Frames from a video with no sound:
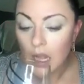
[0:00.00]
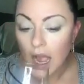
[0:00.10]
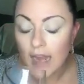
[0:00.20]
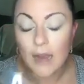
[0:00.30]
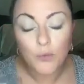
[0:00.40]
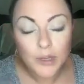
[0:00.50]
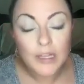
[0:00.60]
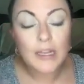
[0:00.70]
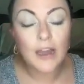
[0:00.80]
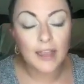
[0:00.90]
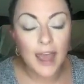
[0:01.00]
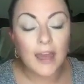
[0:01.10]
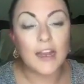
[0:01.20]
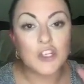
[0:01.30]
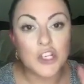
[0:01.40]
And I really, again,
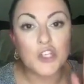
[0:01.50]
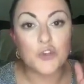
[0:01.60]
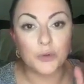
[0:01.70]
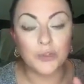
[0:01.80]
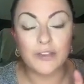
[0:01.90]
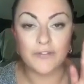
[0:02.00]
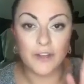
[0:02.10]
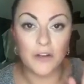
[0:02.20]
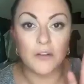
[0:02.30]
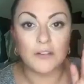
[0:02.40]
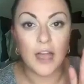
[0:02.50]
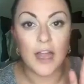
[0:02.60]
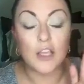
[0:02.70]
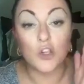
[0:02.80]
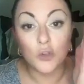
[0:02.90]
I just truly feel
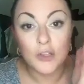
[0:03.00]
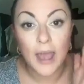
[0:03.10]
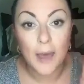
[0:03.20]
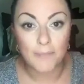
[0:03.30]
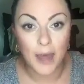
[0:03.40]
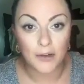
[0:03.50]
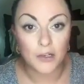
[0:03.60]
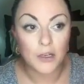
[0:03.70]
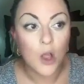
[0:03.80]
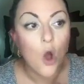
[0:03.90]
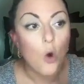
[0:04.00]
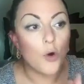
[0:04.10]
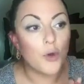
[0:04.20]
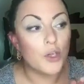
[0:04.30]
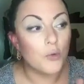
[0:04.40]
like you'll get better, or
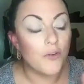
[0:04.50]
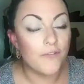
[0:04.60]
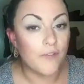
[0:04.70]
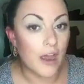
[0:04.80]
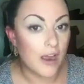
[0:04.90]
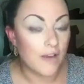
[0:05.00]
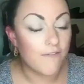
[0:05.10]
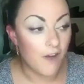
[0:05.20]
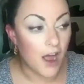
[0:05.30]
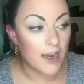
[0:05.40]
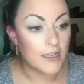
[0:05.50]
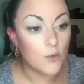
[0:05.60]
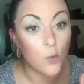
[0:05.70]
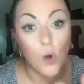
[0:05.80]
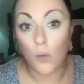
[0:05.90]
you will
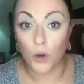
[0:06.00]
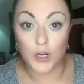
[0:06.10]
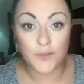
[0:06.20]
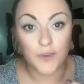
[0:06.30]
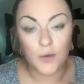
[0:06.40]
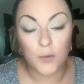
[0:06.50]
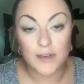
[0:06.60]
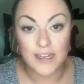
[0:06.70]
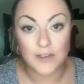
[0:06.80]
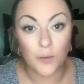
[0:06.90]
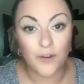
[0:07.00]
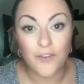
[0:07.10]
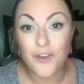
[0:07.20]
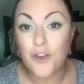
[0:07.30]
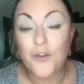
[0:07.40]
find what works for you and what doesn't work for
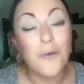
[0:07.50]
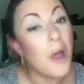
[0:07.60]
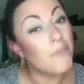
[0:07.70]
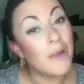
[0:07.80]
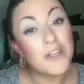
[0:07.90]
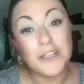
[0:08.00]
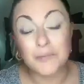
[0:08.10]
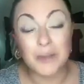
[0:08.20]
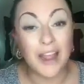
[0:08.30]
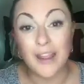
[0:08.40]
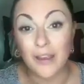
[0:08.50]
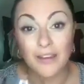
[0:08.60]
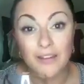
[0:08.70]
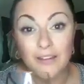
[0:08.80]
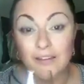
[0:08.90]
you by just playing
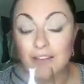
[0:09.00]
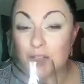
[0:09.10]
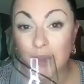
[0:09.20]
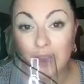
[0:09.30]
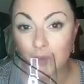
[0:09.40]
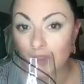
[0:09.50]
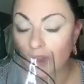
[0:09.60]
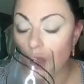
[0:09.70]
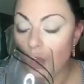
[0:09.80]
with it.